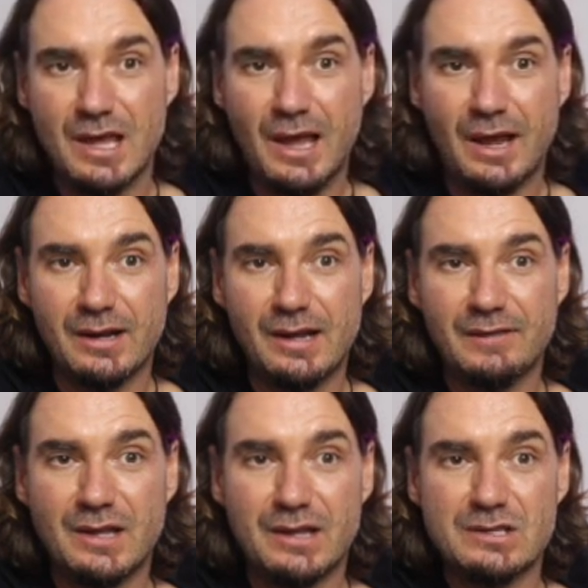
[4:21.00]
and I'd
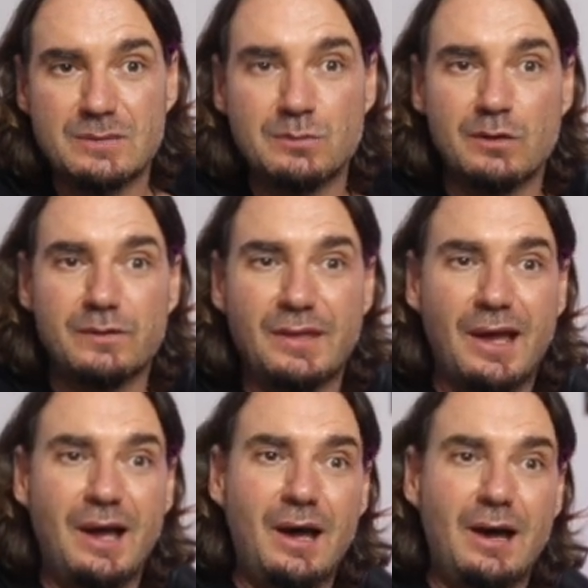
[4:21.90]
have to actually move
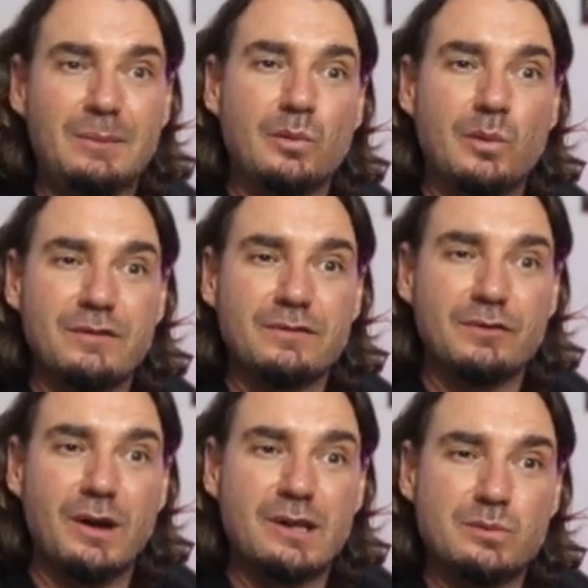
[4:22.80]
that up 1
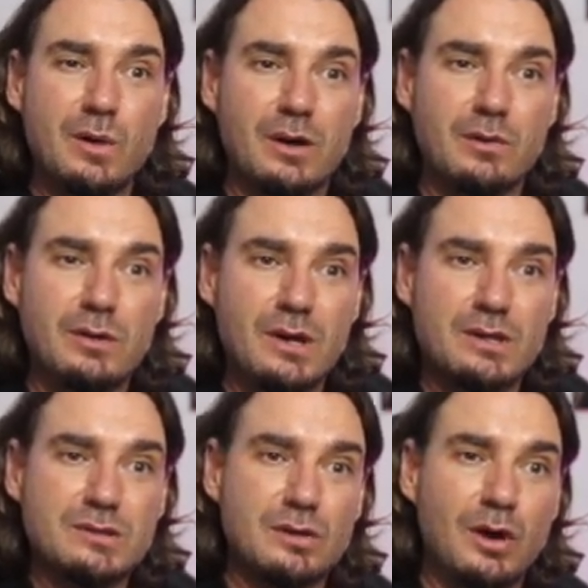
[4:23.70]
fret as well.
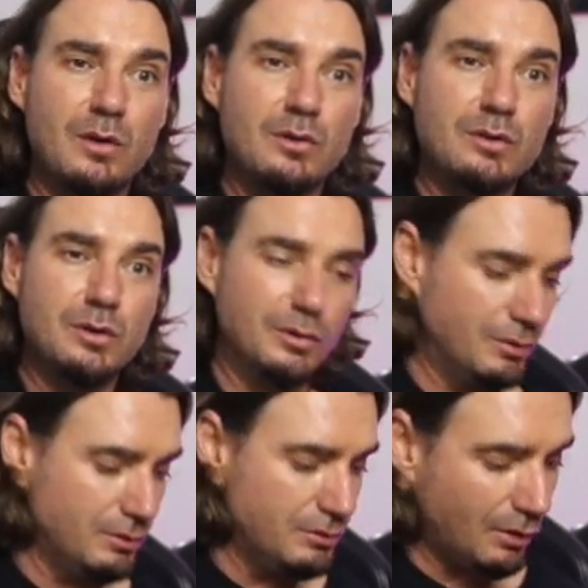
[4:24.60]
So the whole
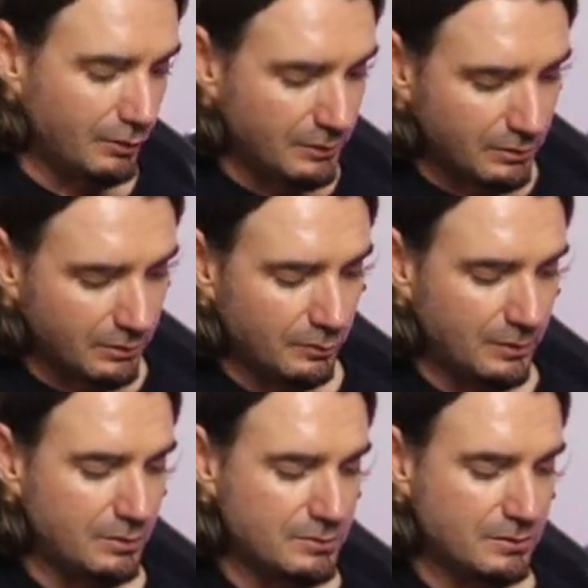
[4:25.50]
chord, not only the
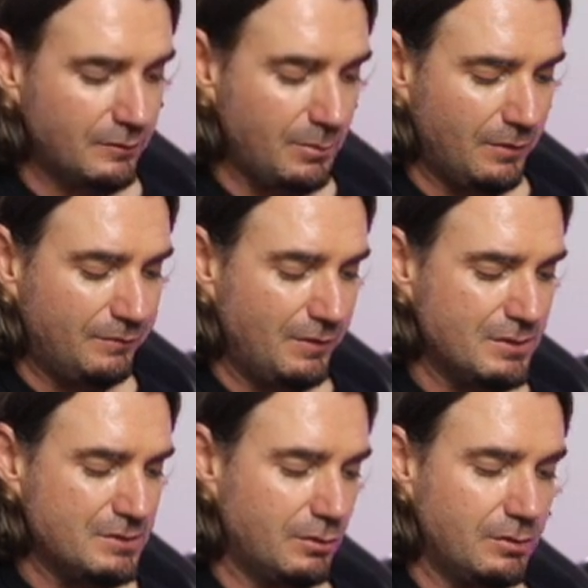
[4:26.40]
3 notes that I've got my
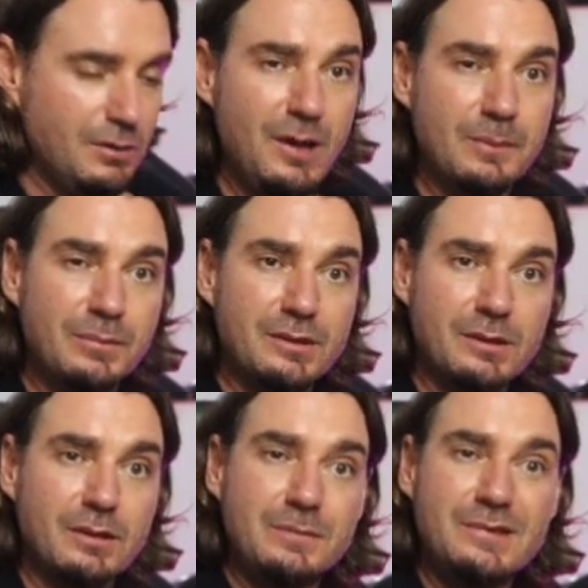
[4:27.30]
fingers on, but
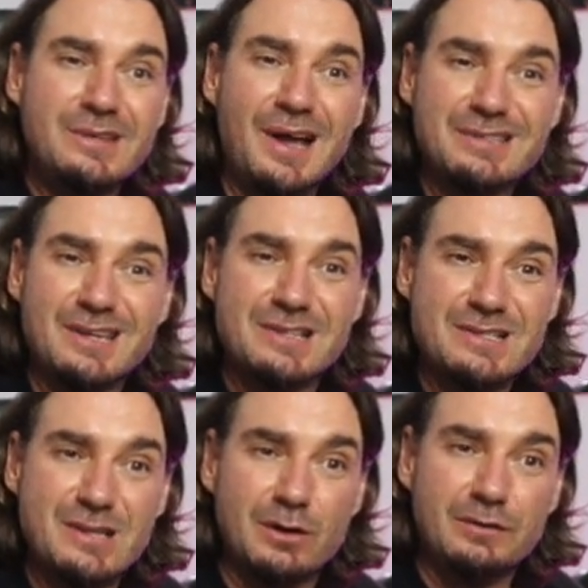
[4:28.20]
the nut
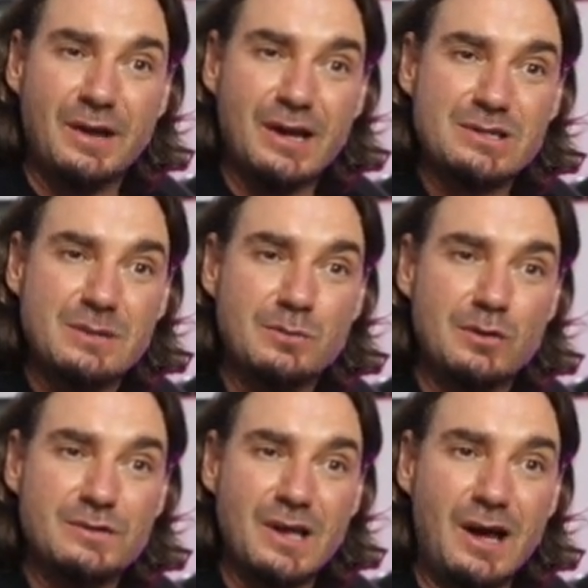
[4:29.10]
itself actually
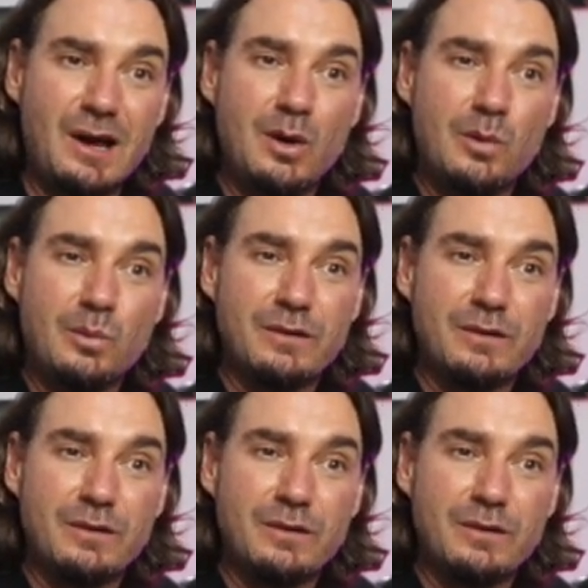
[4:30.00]
moves up 1